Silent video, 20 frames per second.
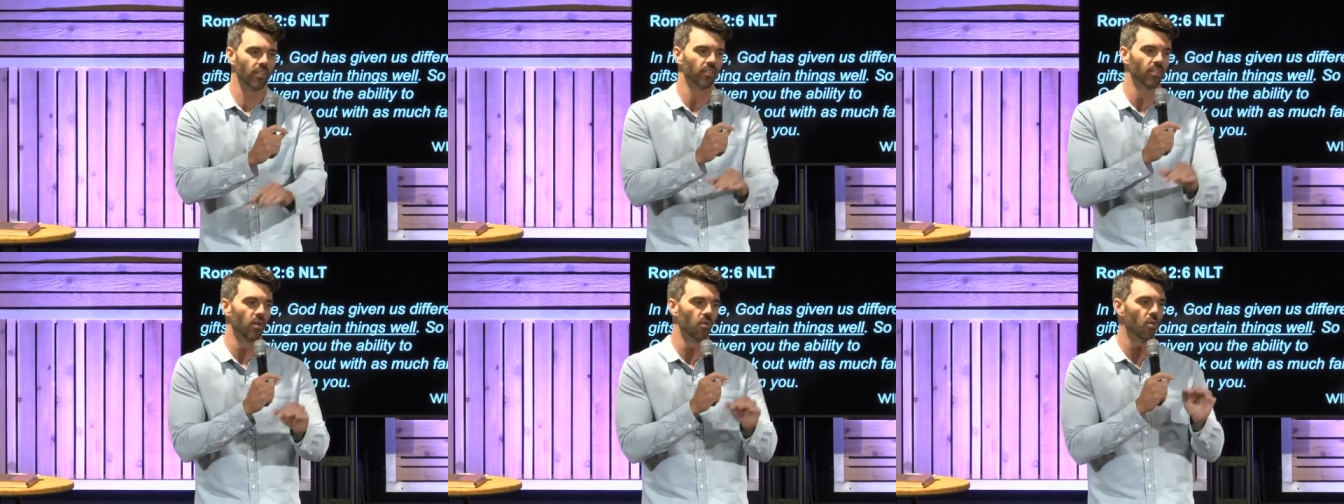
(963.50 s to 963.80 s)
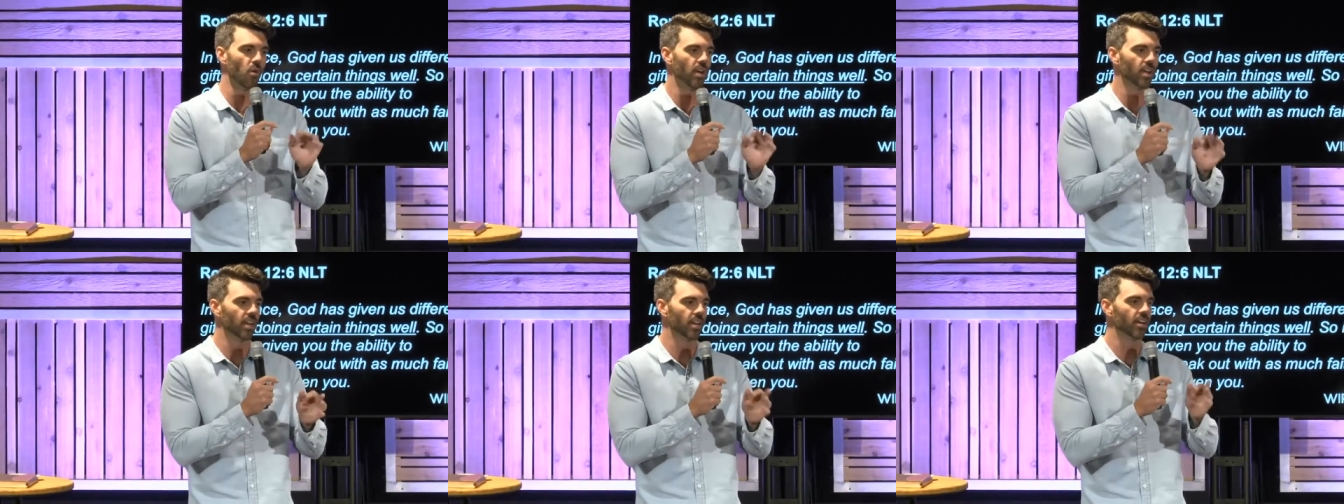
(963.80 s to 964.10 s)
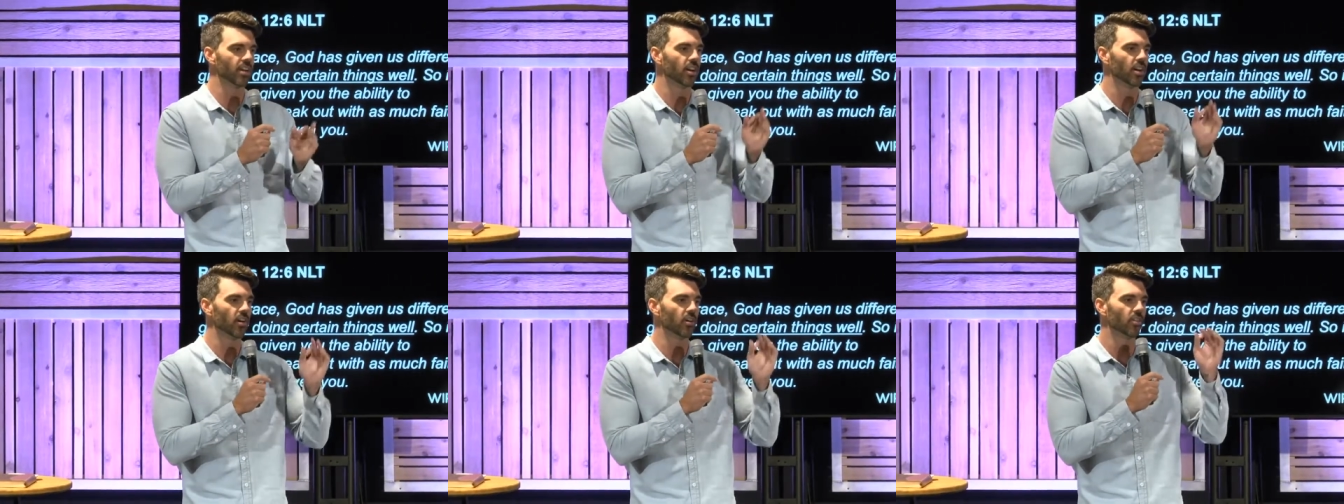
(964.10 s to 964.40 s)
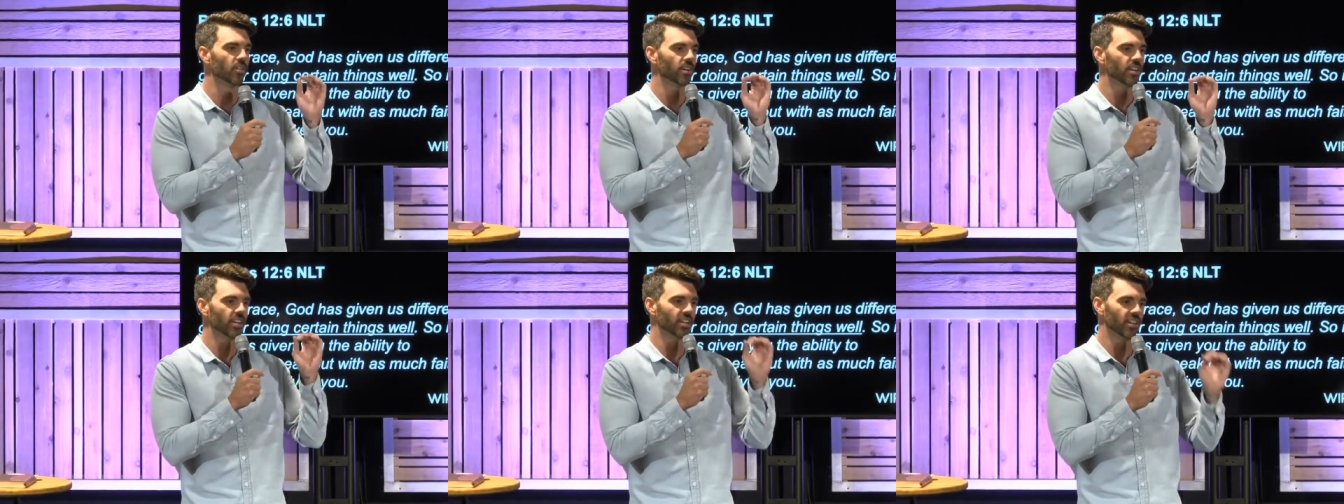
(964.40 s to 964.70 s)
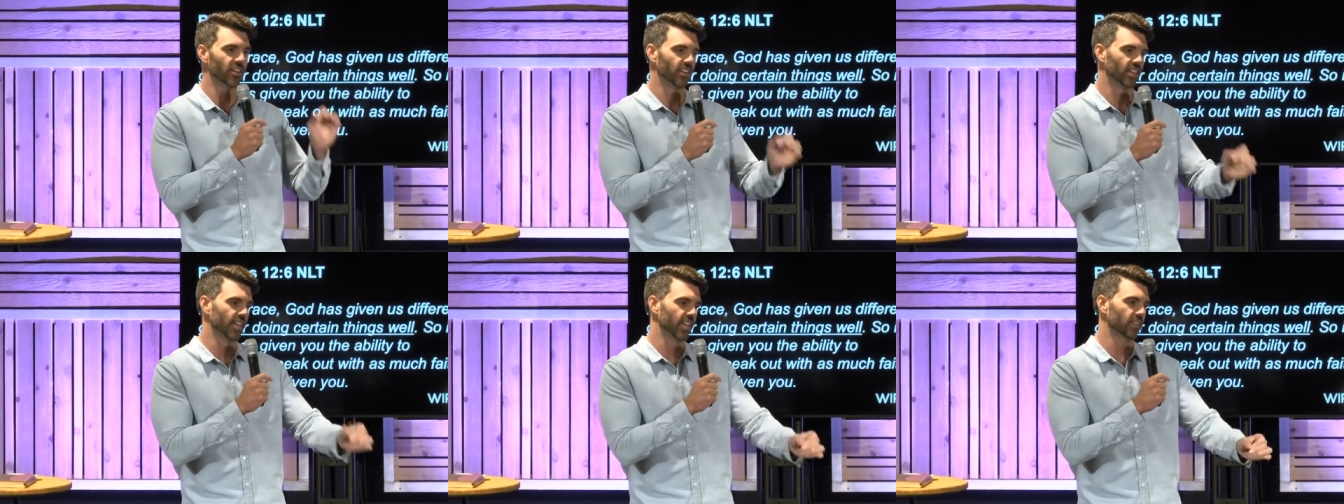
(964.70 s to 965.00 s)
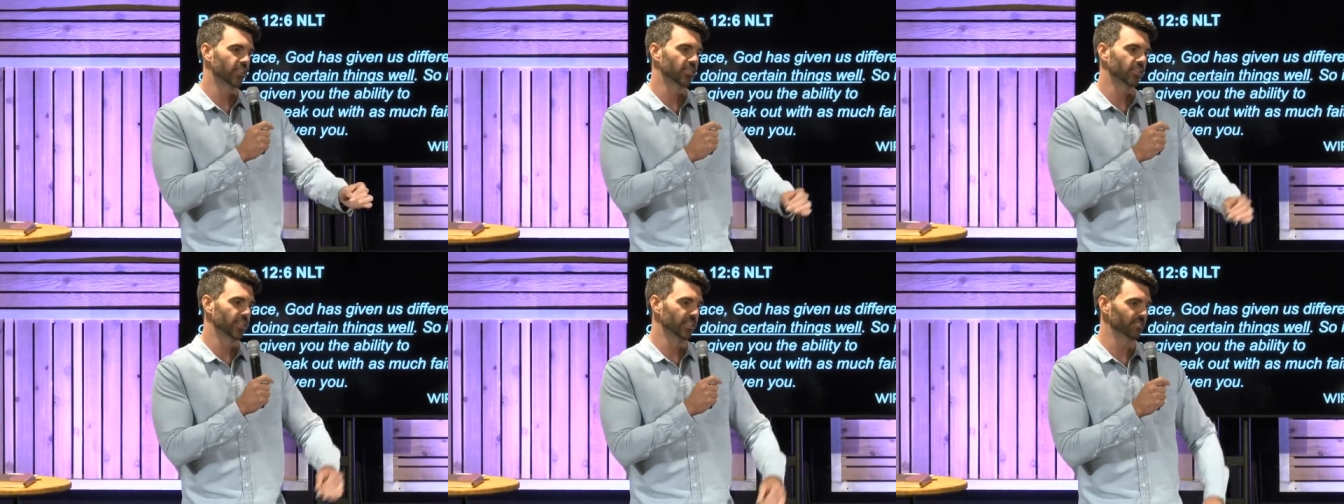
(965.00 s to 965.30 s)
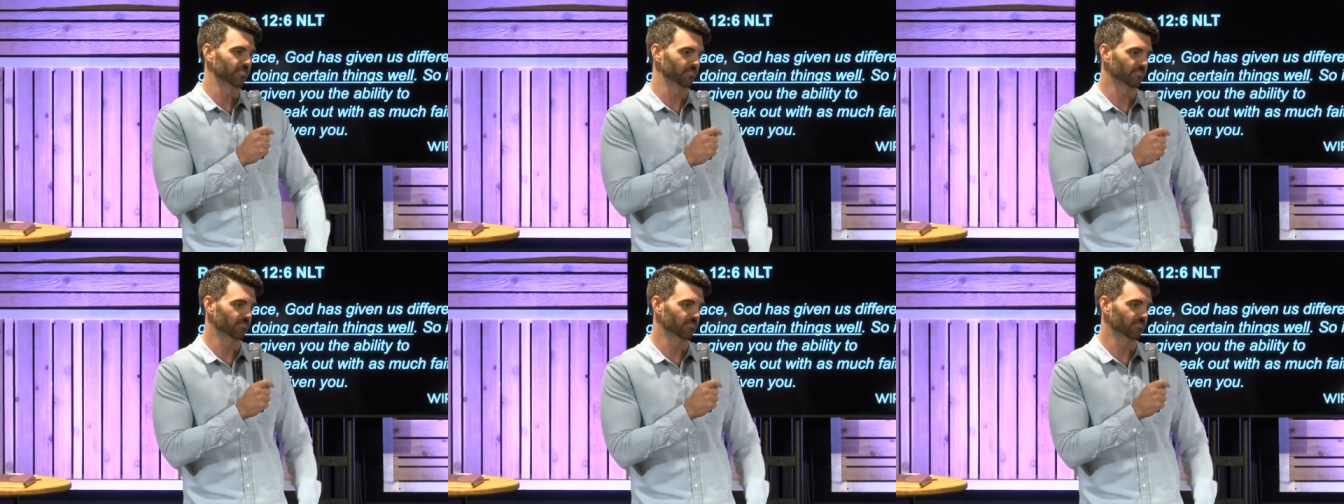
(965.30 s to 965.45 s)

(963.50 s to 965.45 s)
I want you to know you're gifted.